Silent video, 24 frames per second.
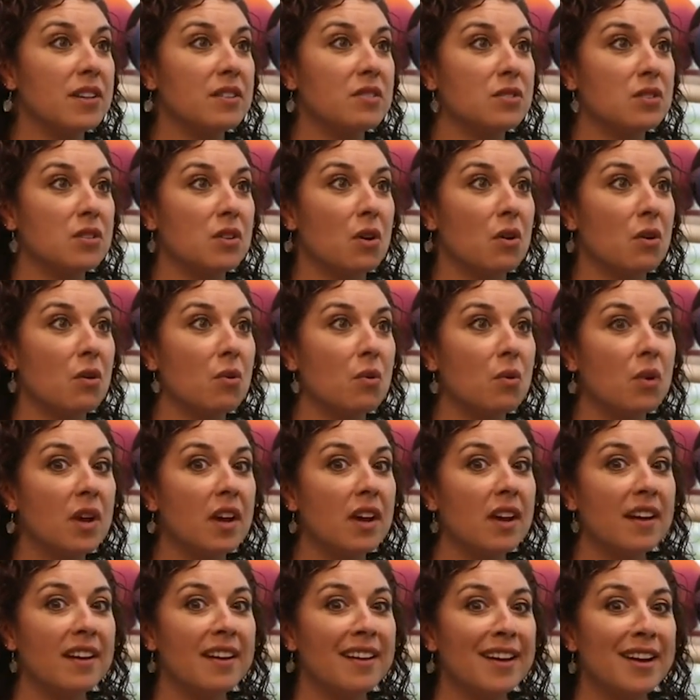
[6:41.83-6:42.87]
And so
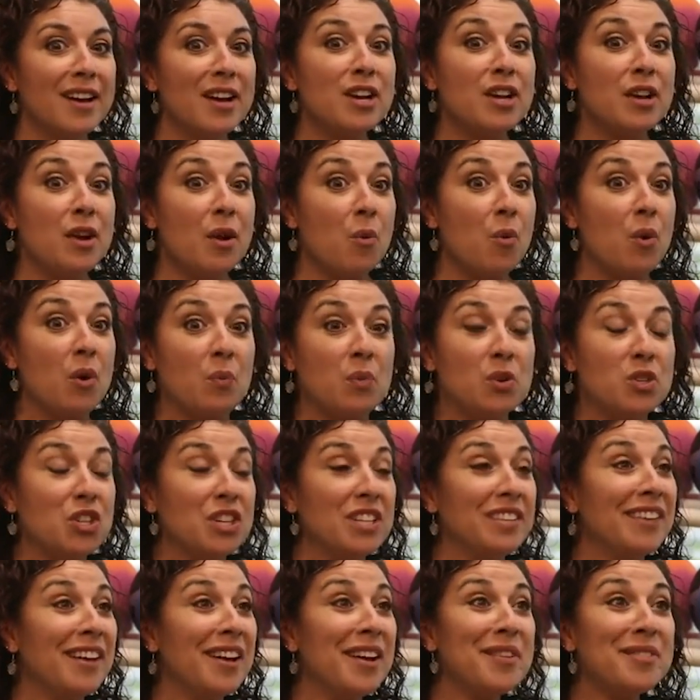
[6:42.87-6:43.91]
when
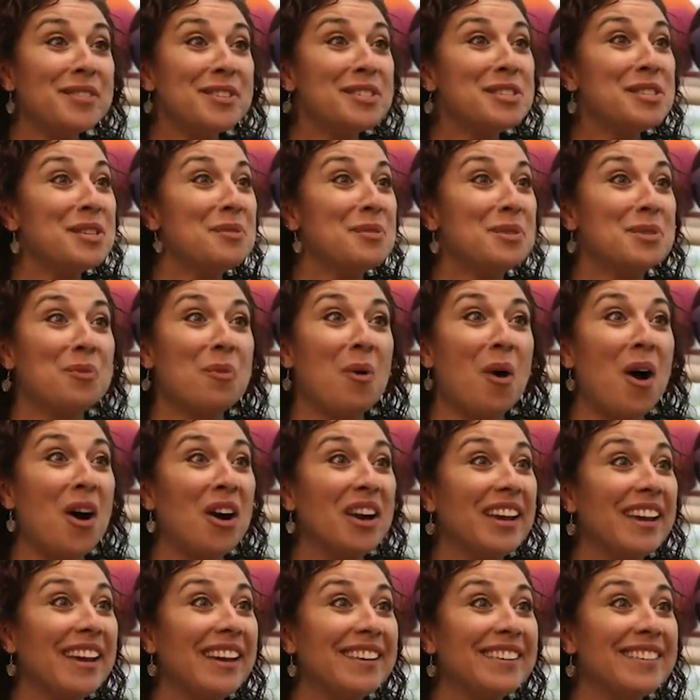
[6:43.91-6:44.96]
she left, she was
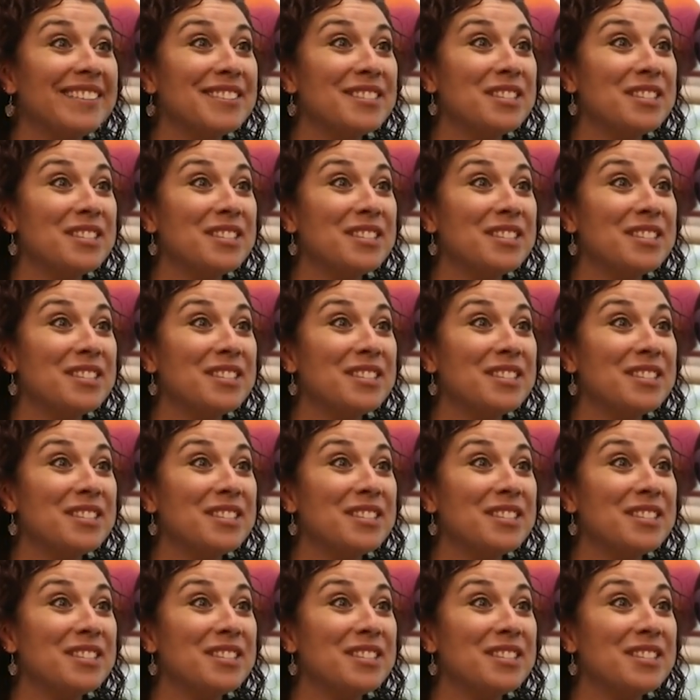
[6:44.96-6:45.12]
walking,